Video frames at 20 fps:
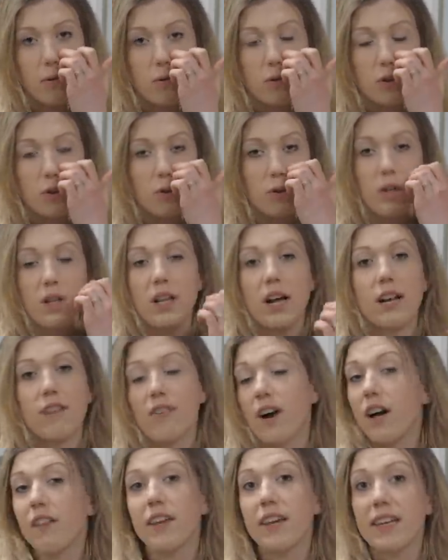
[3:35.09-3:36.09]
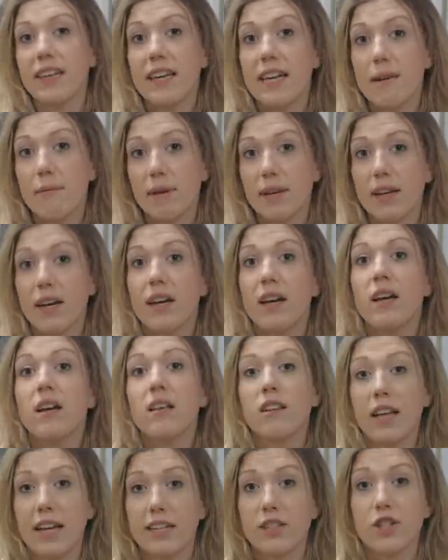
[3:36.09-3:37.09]
who do a lot of online gaming
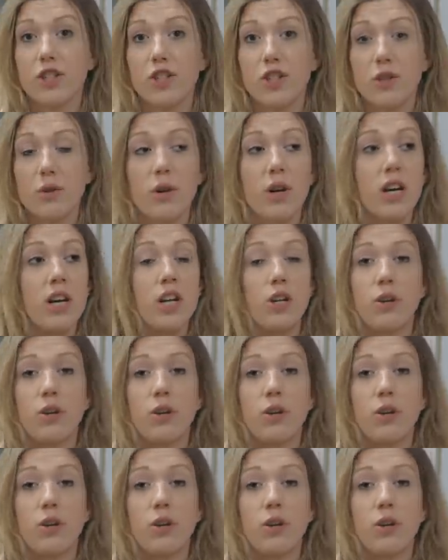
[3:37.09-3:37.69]
like to do.